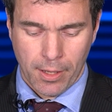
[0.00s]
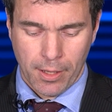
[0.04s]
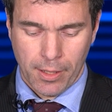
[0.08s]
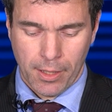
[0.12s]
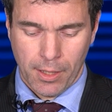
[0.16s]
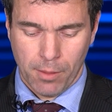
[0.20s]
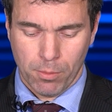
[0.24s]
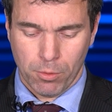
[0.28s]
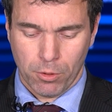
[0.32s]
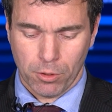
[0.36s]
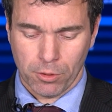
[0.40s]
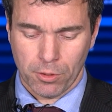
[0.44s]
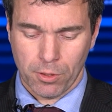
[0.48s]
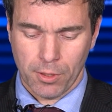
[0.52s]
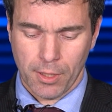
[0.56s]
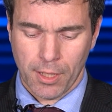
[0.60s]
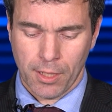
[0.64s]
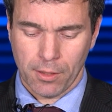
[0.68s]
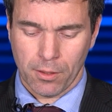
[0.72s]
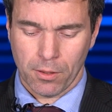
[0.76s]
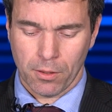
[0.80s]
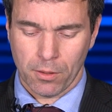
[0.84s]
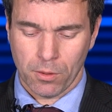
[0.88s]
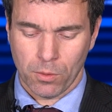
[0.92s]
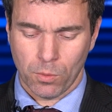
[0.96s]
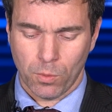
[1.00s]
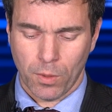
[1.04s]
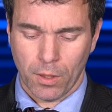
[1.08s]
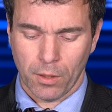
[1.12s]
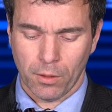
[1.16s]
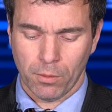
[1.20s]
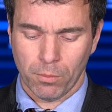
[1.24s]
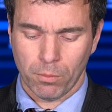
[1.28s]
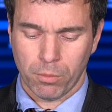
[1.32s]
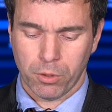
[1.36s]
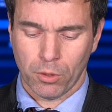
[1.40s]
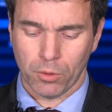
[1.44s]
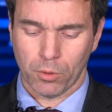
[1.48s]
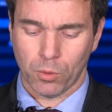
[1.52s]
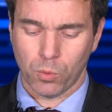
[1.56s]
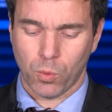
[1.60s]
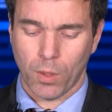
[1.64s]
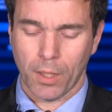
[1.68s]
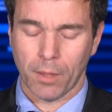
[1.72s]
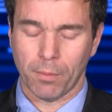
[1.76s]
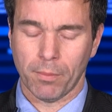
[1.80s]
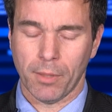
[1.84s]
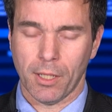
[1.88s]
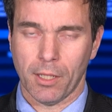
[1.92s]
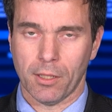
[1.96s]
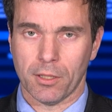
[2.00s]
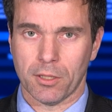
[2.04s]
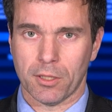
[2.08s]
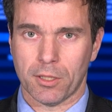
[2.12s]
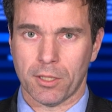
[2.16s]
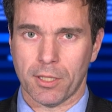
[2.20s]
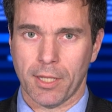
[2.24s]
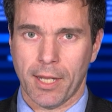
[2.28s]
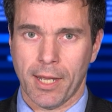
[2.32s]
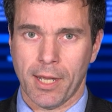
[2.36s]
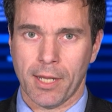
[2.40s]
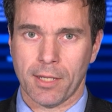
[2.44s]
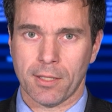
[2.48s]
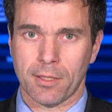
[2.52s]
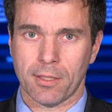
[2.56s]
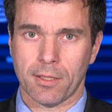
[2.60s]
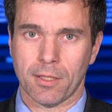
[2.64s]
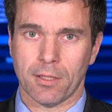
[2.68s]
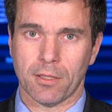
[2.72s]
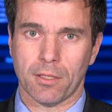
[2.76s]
He bought another 1.1 million shares.